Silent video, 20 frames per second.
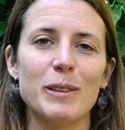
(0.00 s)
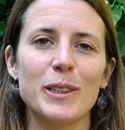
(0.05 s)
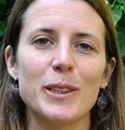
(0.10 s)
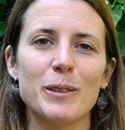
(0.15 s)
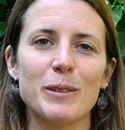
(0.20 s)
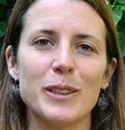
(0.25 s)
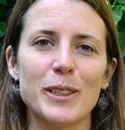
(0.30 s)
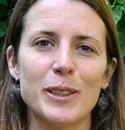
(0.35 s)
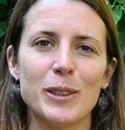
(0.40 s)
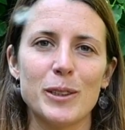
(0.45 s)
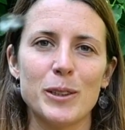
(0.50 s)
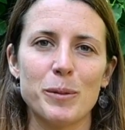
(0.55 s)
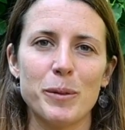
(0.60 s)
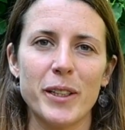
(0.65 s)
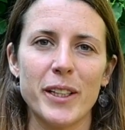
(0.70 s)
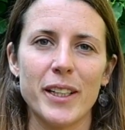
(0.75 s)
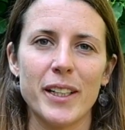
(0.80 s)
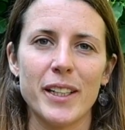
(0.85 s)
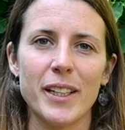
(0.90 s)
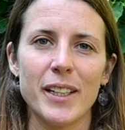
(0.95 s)
you want to
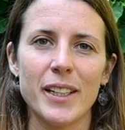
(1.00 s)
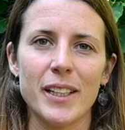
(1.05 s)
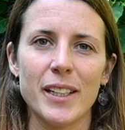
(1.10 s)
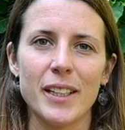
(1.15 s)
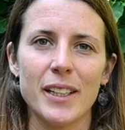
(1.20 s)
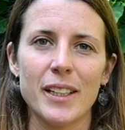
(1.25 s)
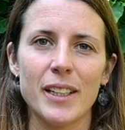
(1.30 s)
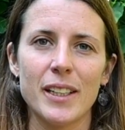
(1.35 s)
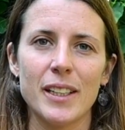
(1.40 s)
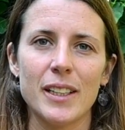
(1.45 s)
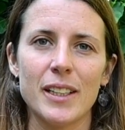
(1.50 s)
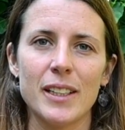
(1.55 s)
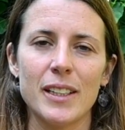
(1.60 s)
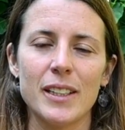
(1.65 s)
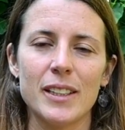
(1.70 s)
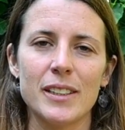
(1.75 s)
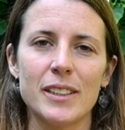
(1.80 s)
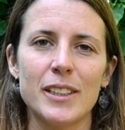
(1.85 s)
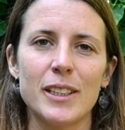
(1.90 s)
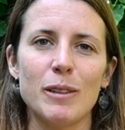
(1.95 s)
speak.
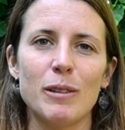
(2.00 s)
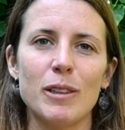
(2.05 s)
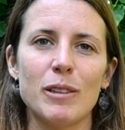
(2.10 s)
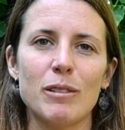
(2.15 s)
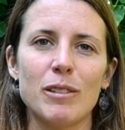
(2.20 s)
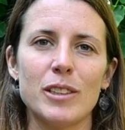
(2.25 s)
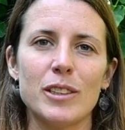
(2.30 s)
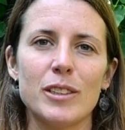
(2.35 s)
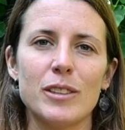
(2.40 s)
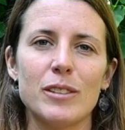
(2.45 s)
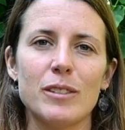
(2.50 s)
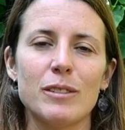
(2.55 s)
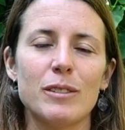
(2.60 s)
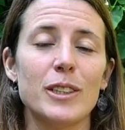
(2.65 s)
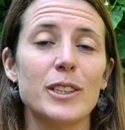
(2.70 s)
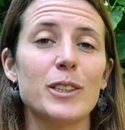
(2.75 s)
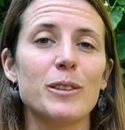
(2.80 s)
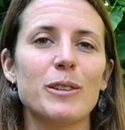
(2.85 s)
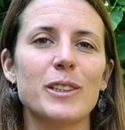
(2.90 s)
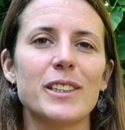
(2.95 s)
See what
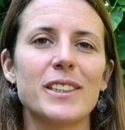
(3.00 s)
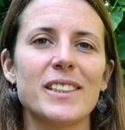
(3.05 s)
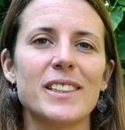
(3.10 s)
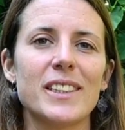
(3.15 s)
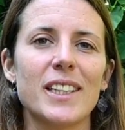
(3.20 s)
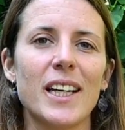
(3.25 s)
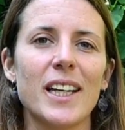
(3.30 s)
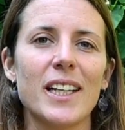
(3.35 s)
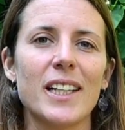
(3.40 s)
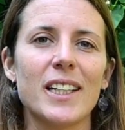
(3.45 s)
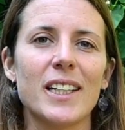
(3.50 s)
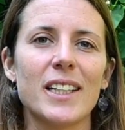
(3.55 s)
you want to say.